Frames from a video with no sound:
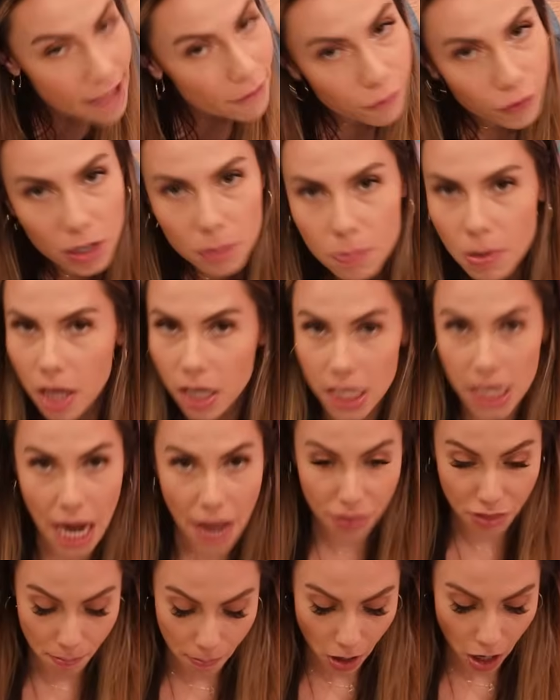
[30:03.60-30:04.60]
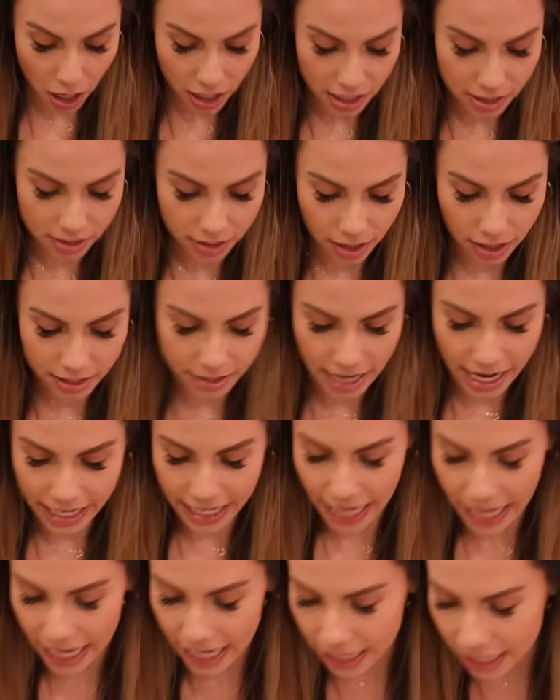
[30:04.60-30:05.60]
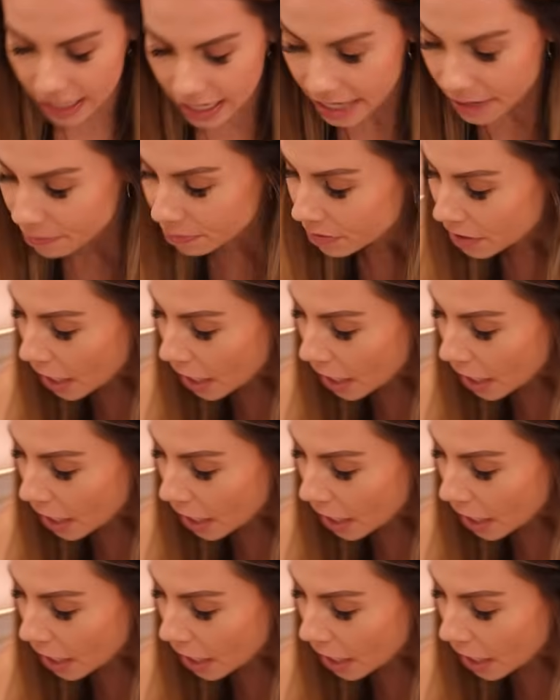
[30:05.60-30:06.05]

everybody at the party is gonna take a hit of it.